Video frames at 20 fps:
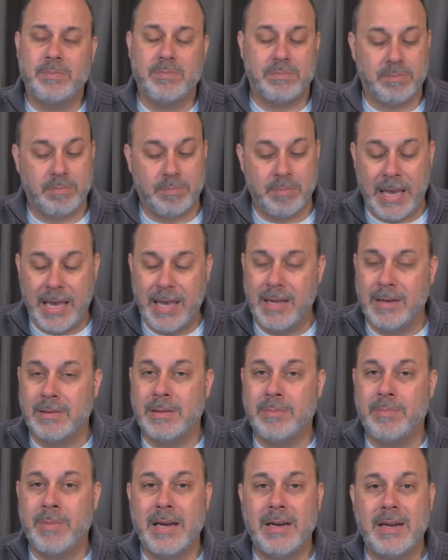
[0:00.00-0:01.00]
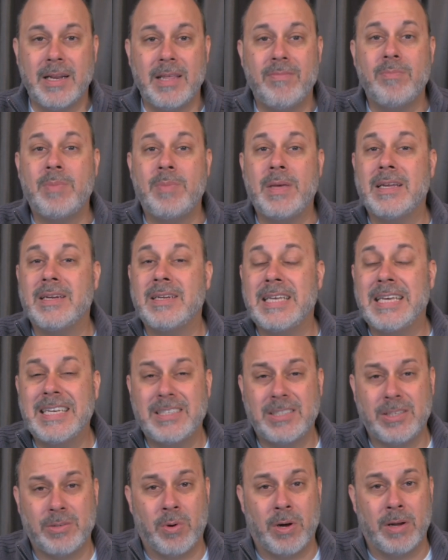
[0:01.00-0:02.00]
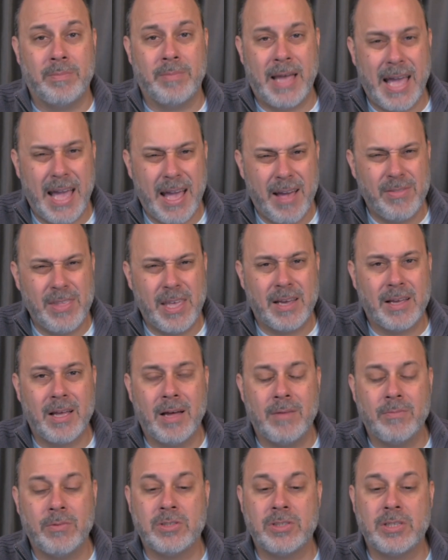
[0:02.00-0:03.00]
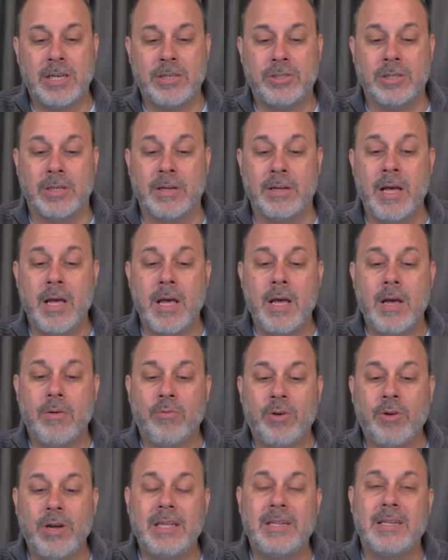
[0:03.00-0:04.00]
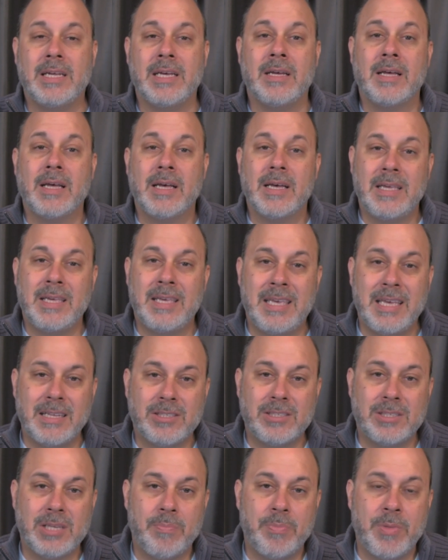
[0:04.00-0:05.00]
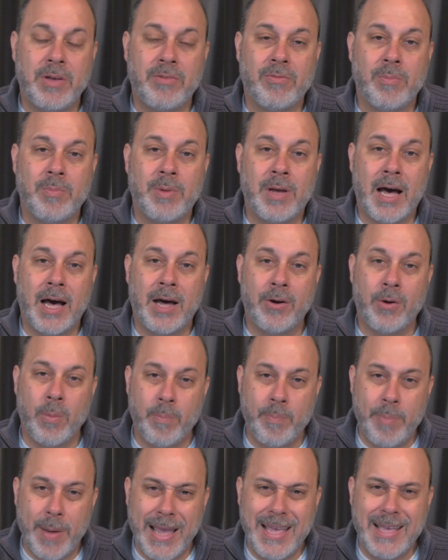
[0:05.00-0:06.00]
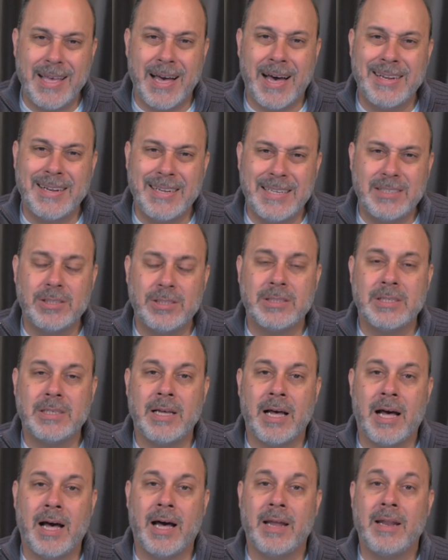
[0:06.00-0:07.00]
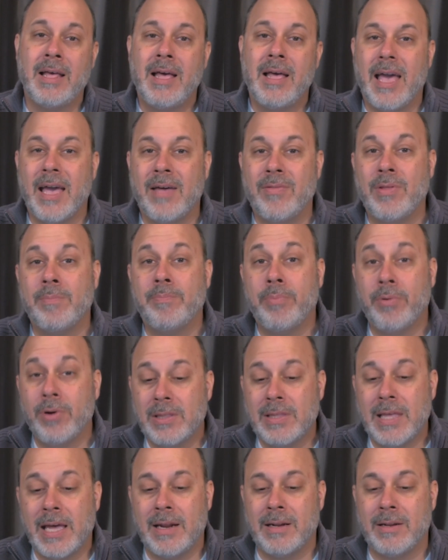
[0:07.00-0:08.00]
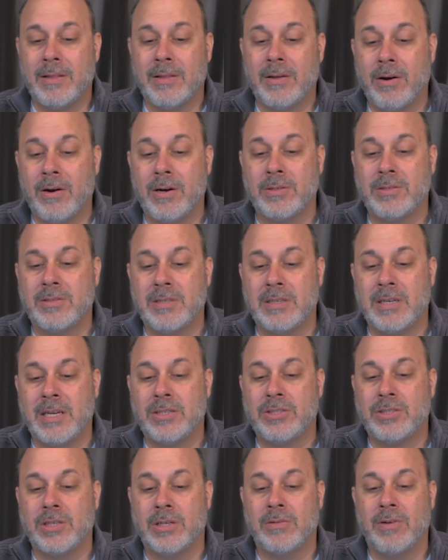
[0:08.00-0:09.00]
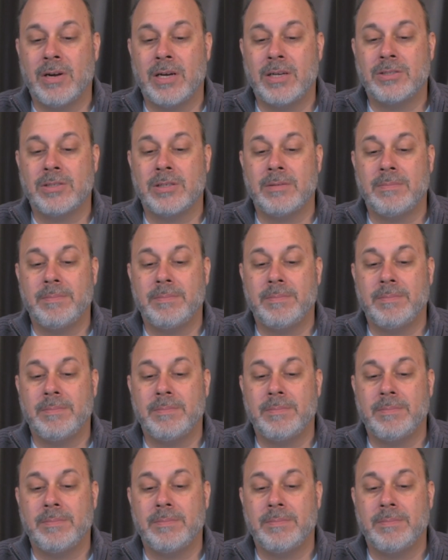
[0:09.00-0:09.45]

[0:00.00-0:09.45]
man, it might not even be an easy one. Have that conversation. Really get something from God, obey God, listen to God, and then put that into the hearts of the next generation.